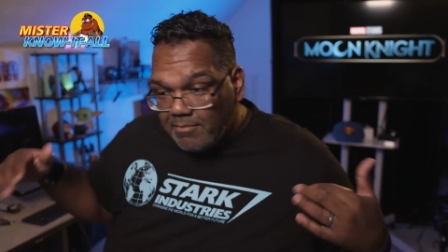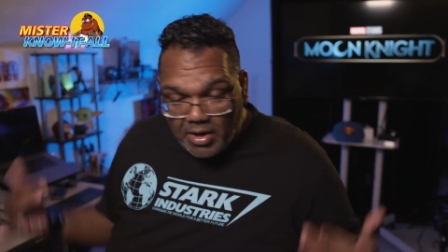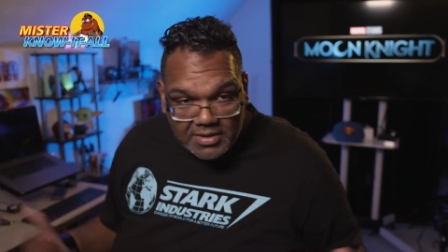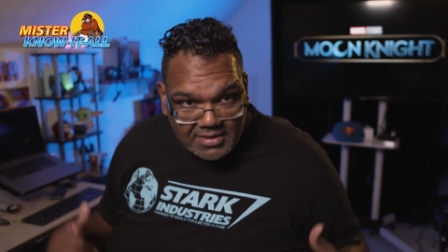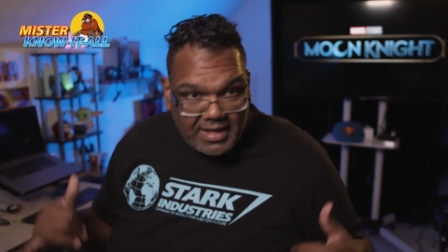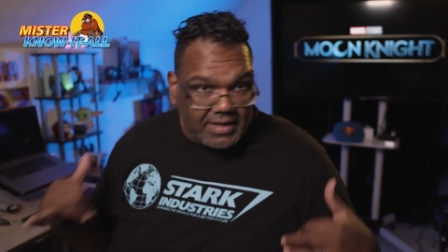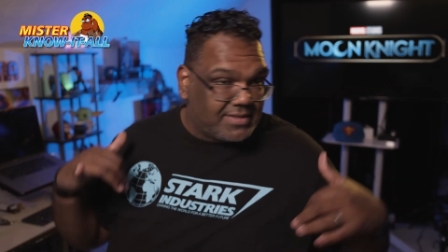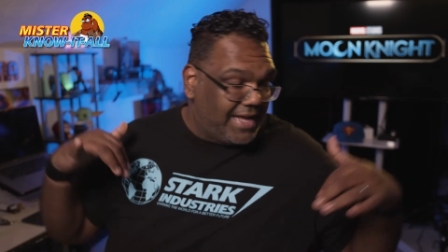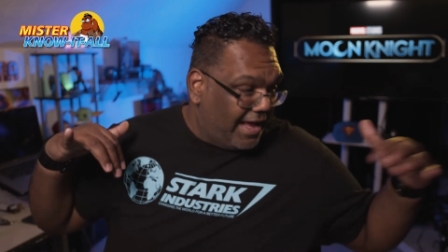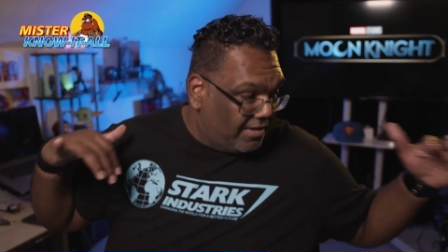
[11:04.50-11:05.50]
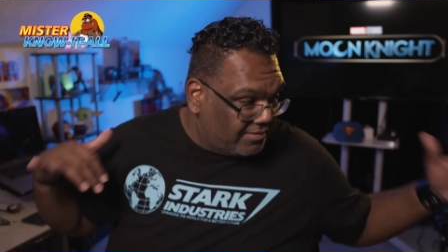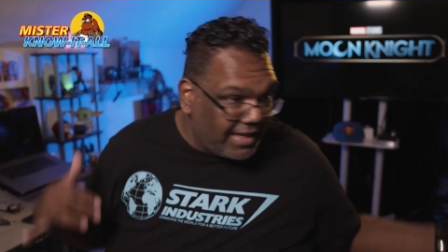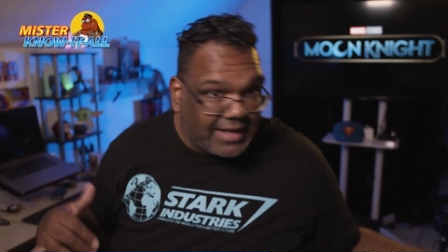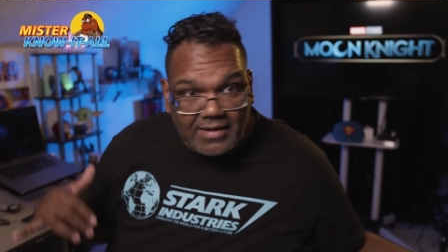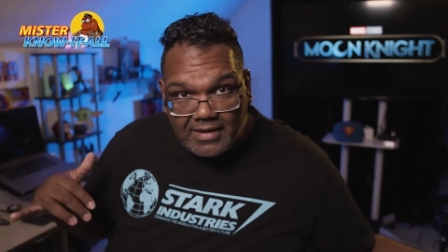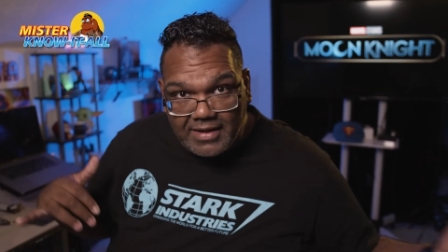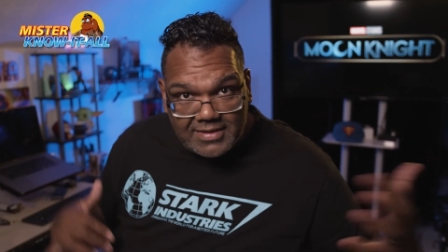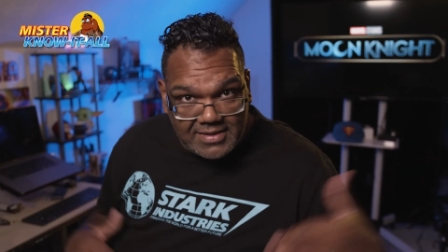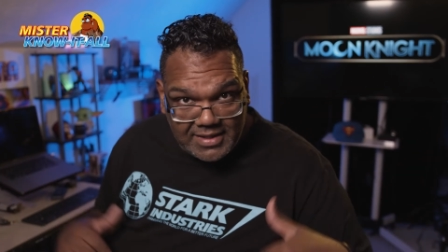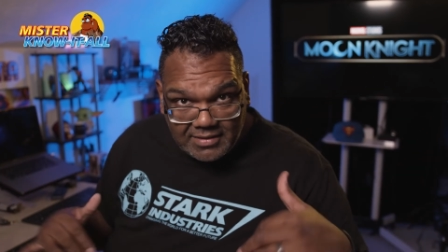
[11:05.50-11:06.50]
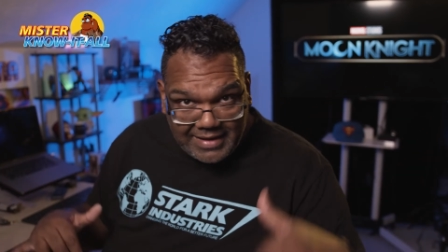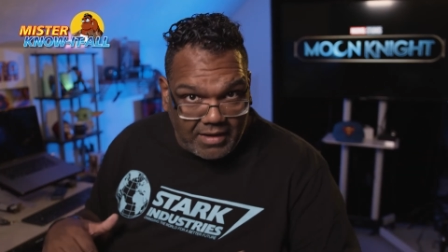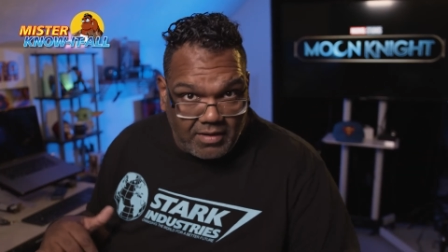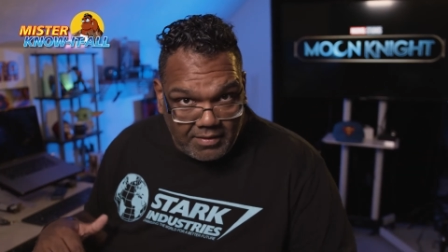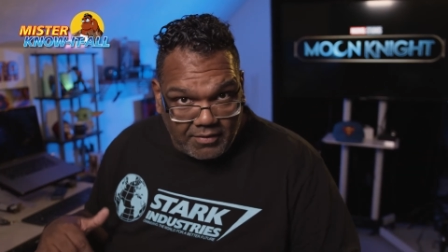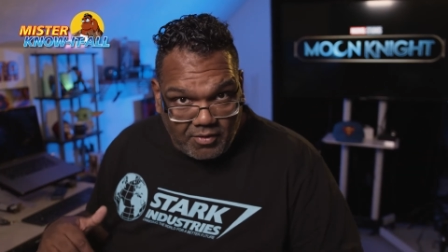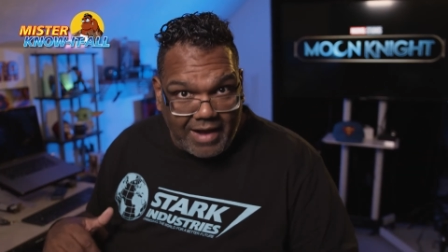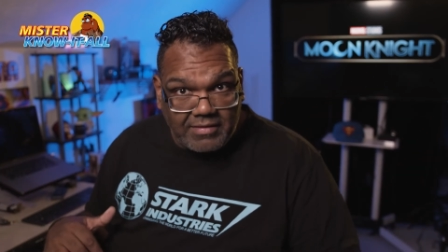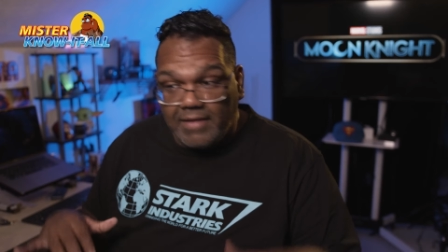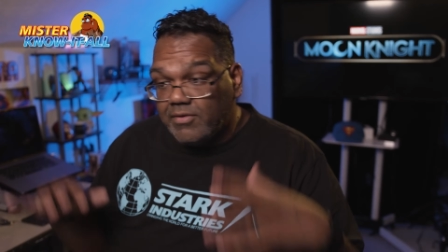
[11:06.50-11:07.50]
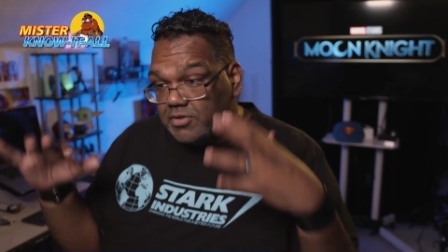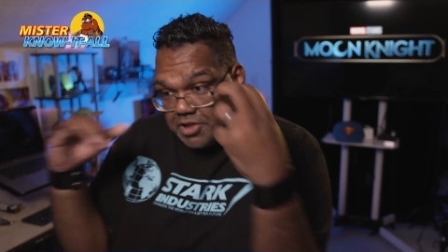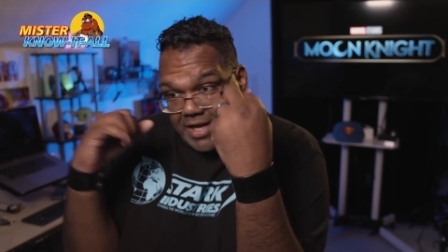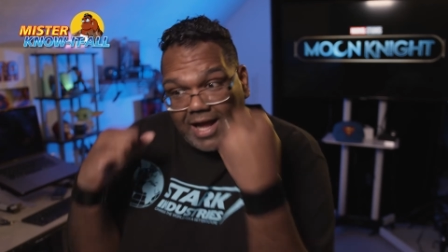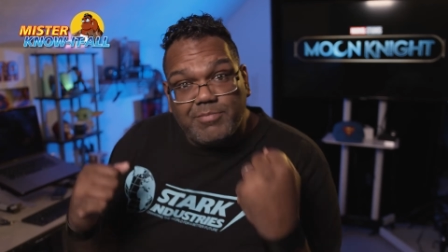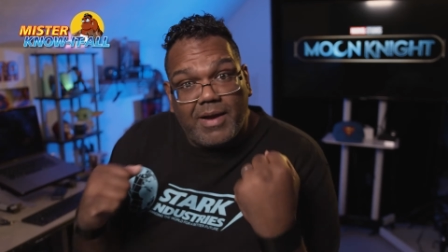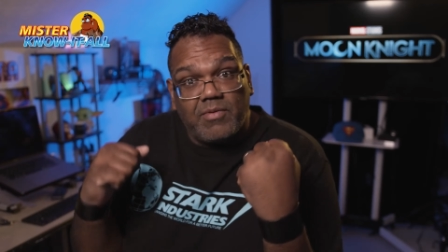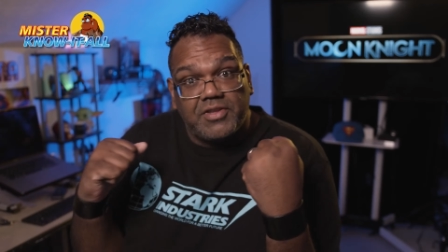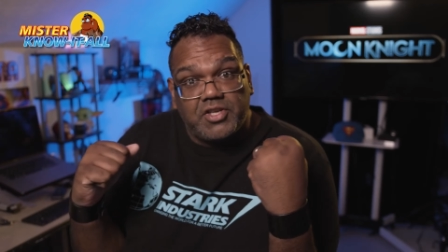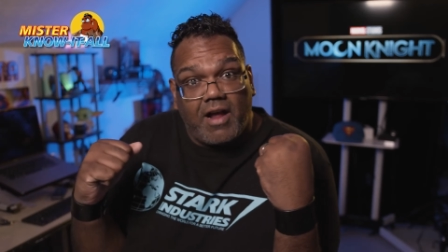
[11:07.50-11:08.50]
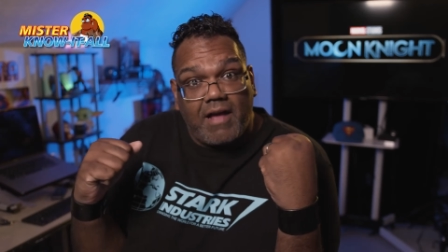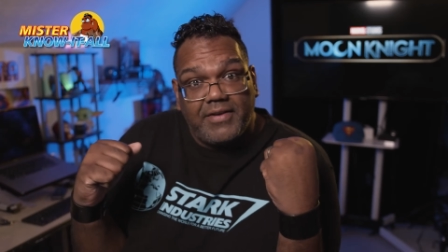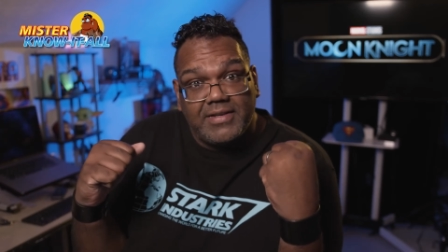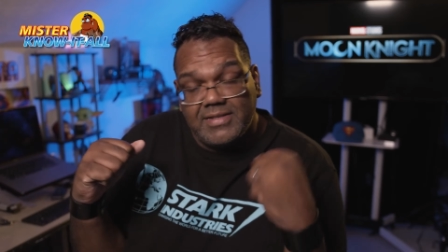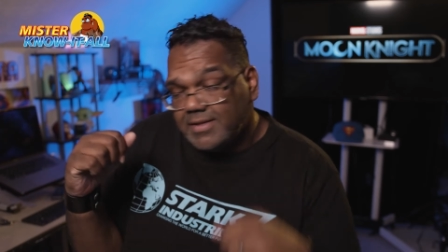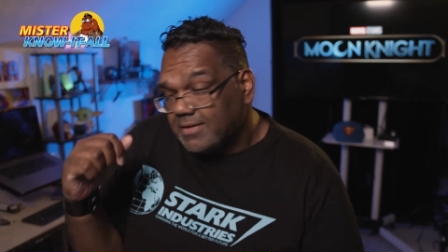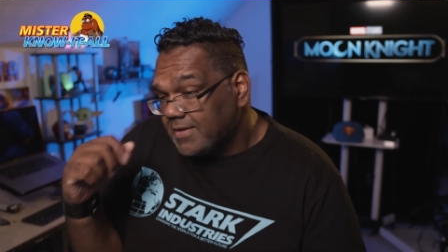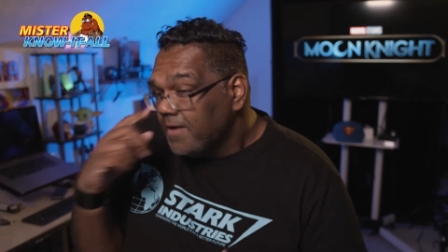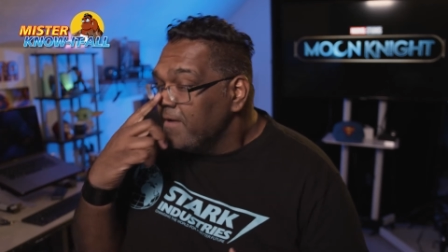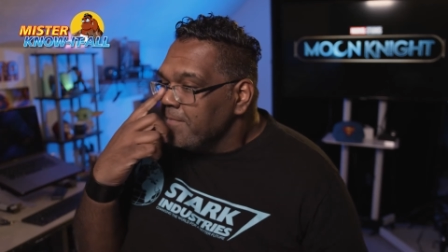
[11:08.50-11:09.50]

Marc ducks down. Layla is still down on the ground level, so she hides behind one of the sarcophagus deals.